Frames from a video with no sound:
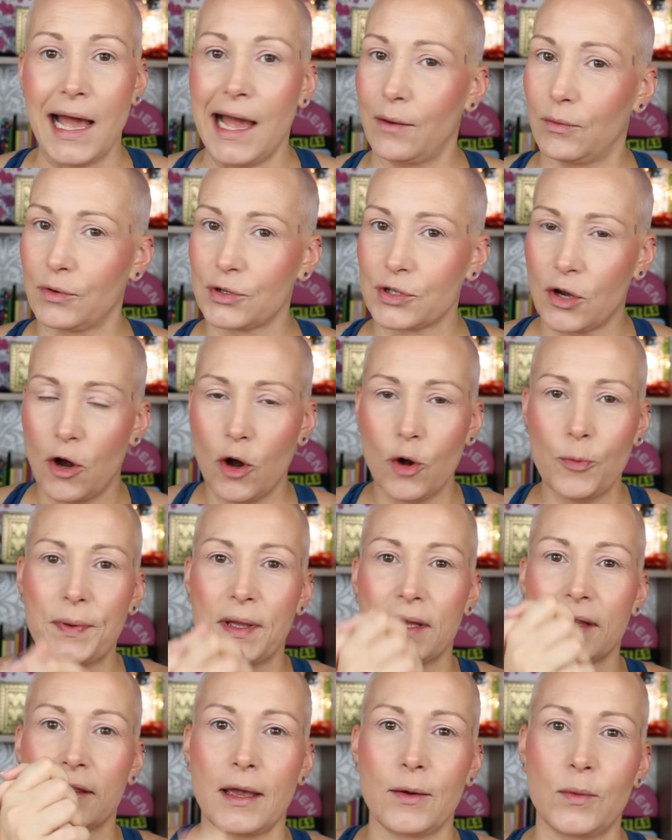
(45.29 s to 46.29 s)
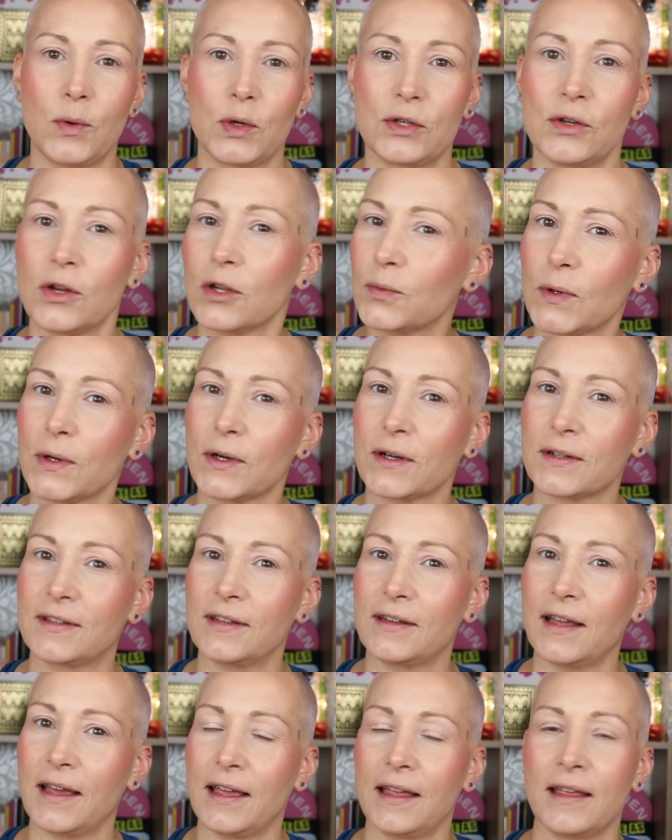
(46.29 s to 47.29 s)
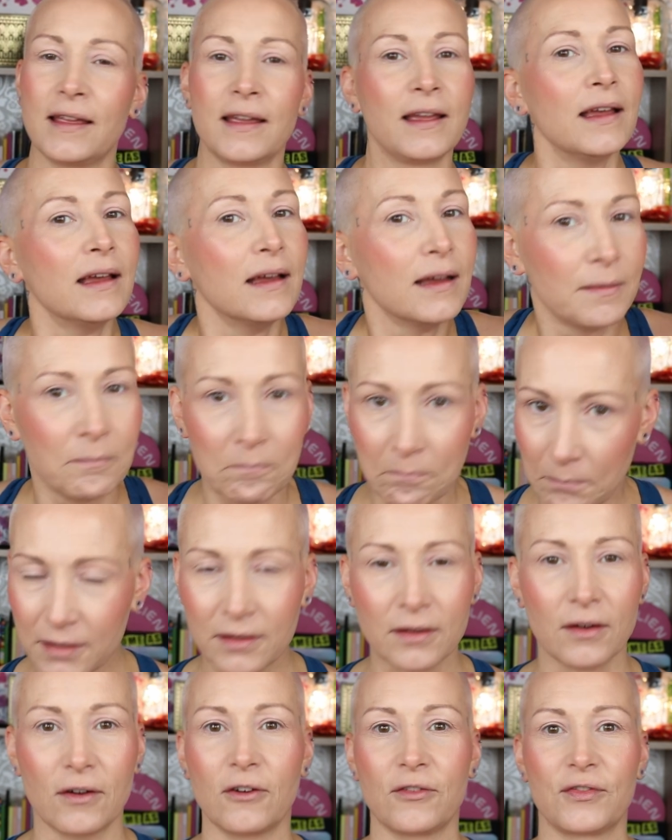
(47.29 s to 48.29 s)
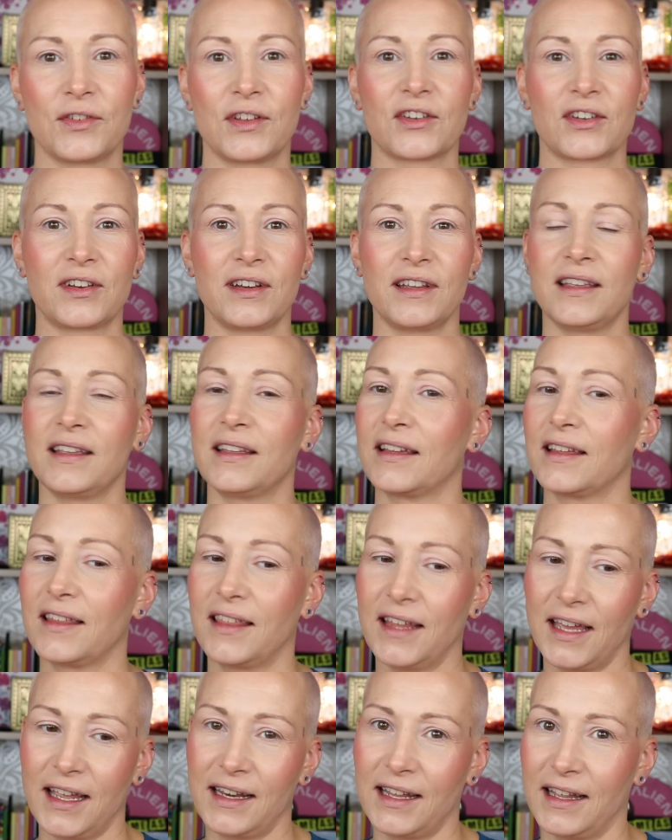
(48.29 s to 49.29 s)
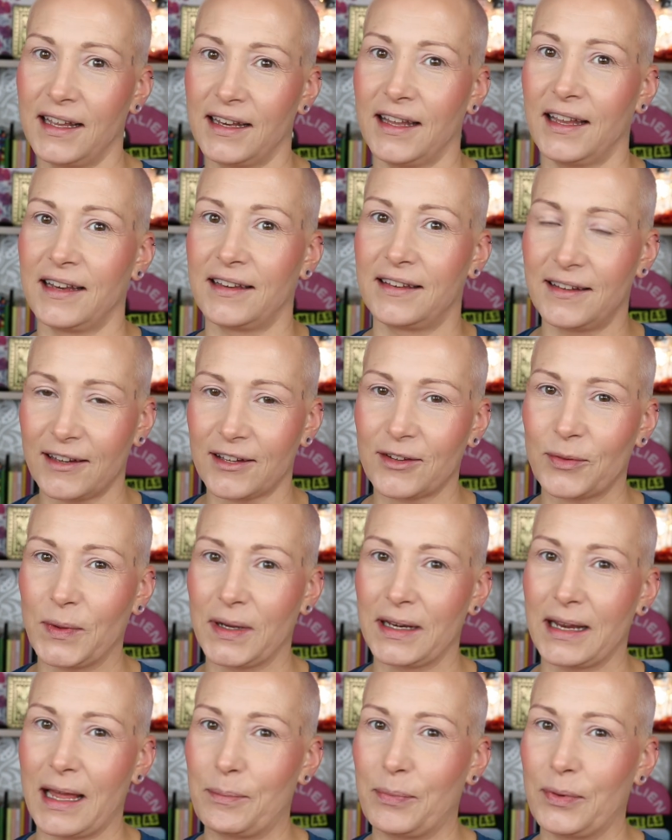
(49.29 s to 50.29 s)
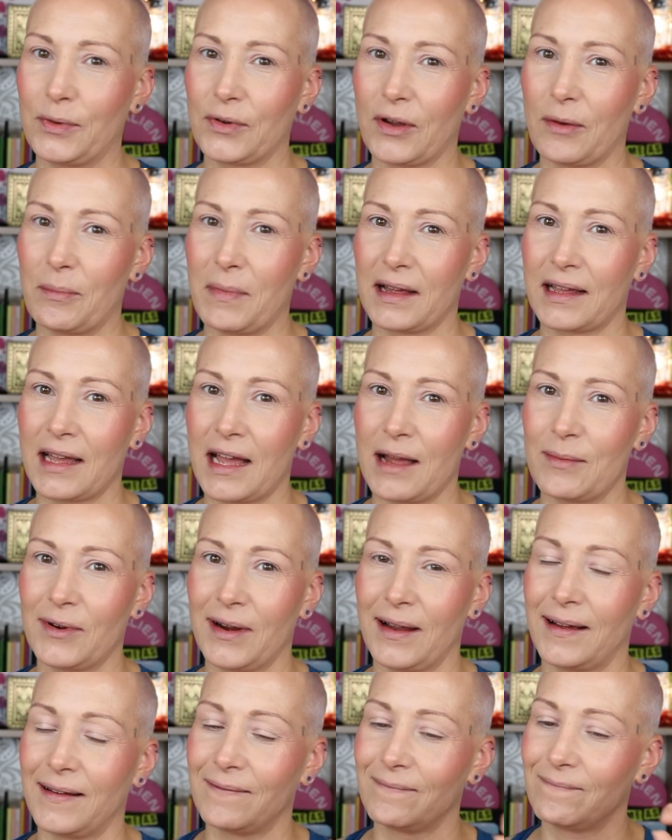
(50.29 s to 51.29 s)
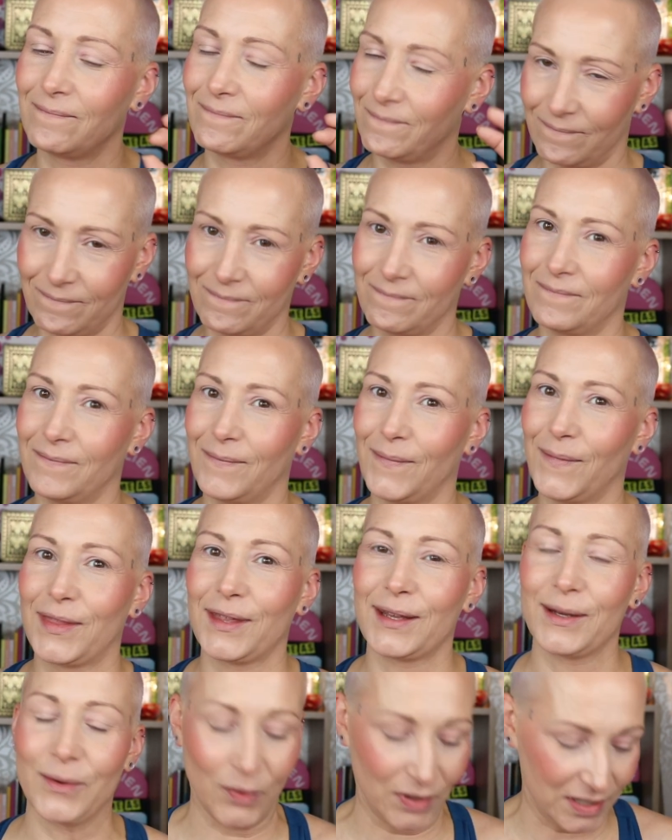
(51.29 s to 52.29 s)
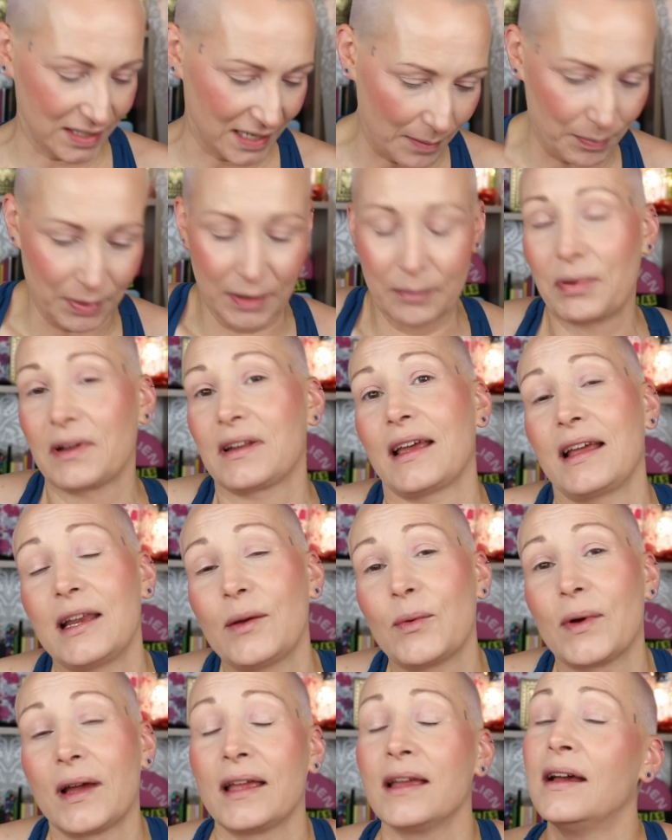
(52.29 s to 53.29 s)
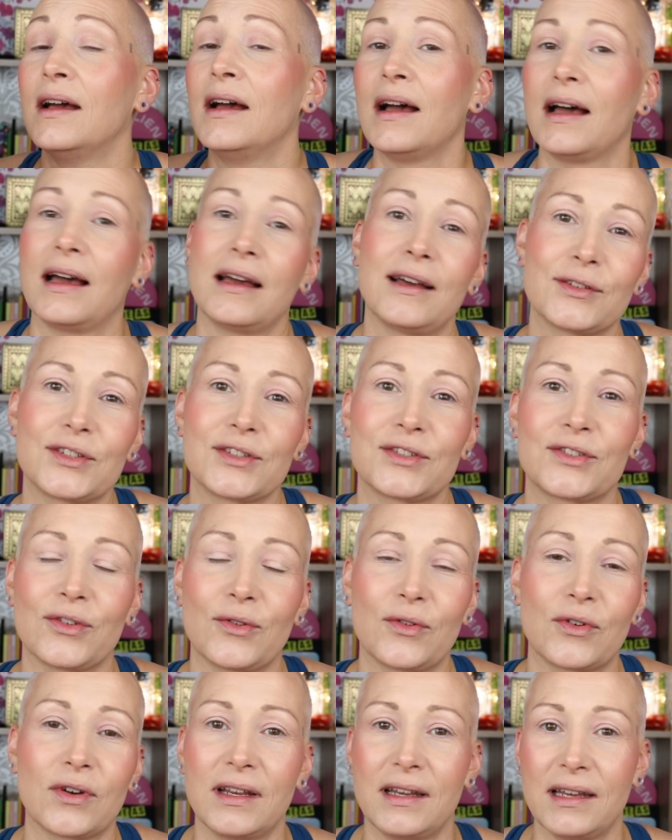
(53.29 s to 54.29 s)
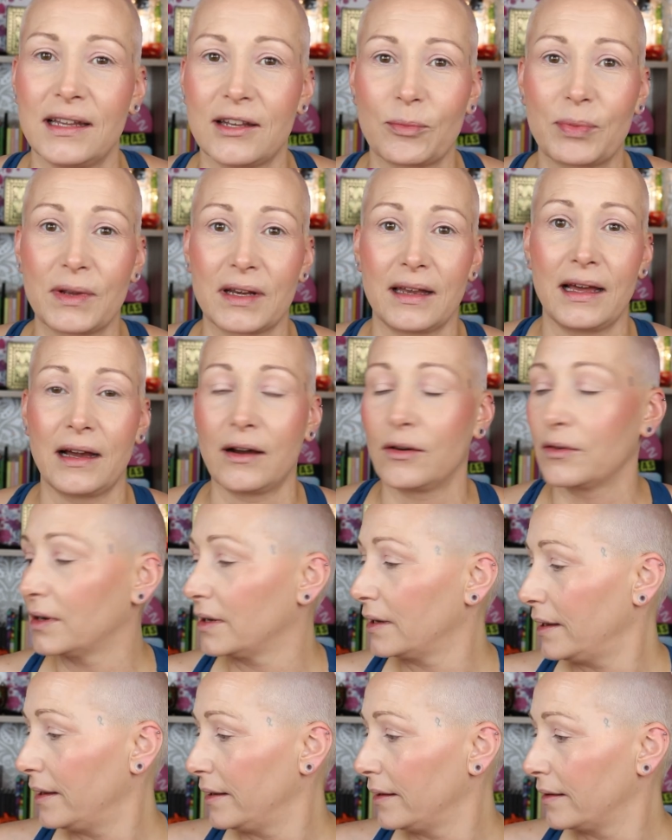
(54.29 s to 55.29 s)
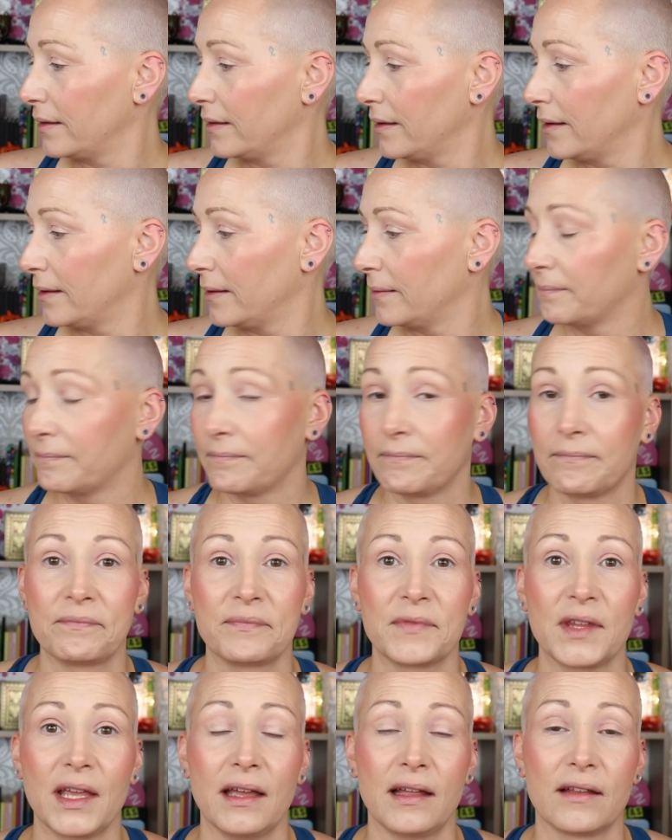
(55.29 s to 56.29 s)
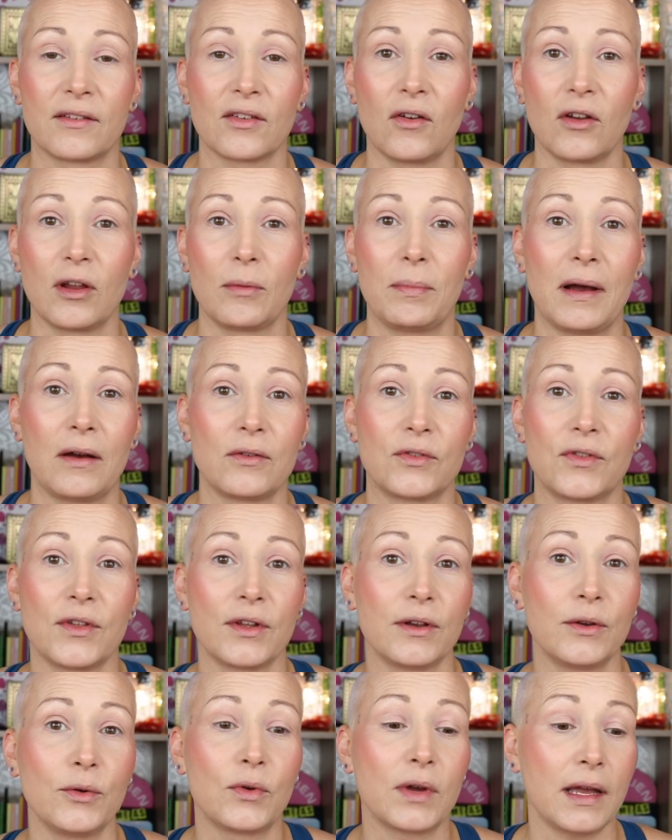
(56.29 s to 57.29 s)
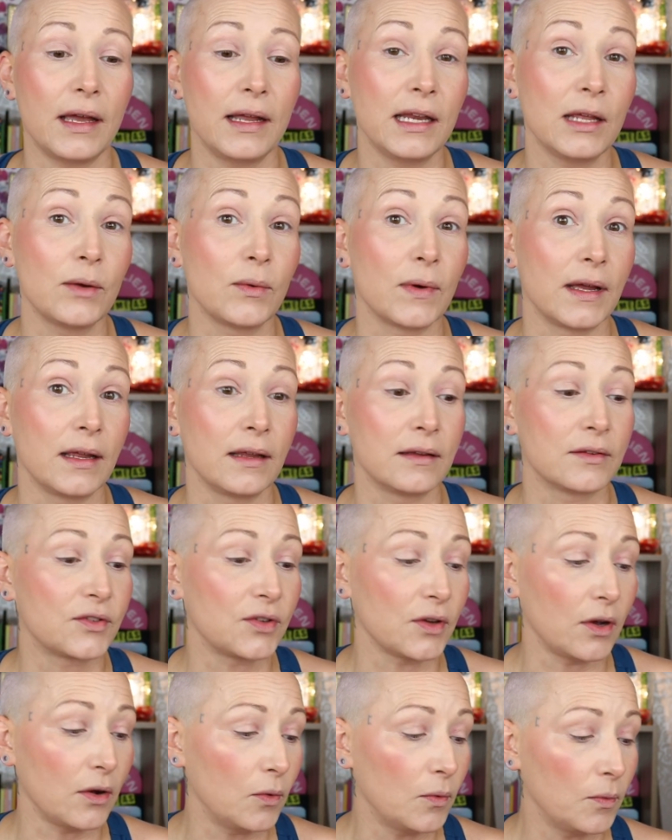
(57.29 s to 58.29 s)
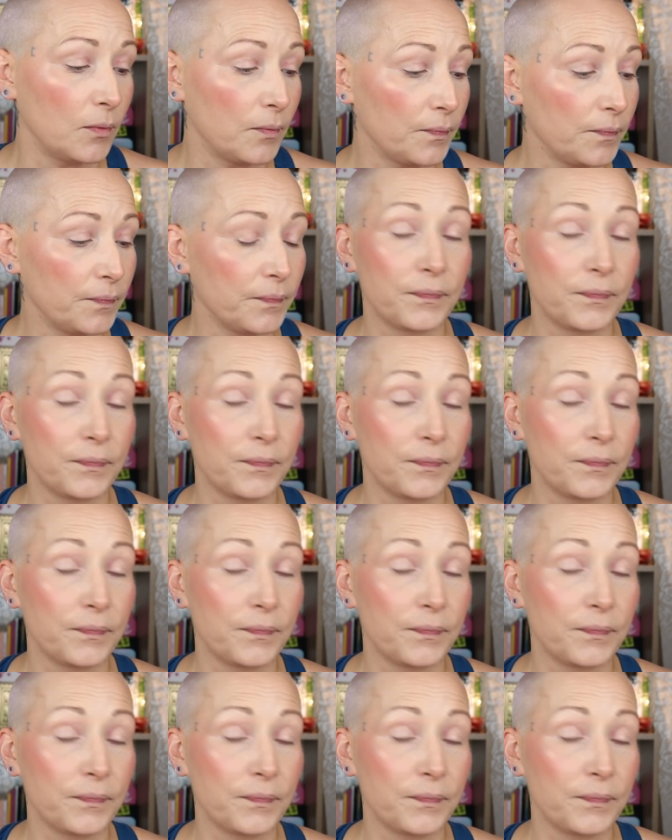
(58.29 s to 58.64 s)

I was hoping they would not work today, but obviously they did. And just when I put on my camera, the noise happened. But anyway, I'll just talk a little bit louder. And uh, yeah, it's all about the look anyway. So...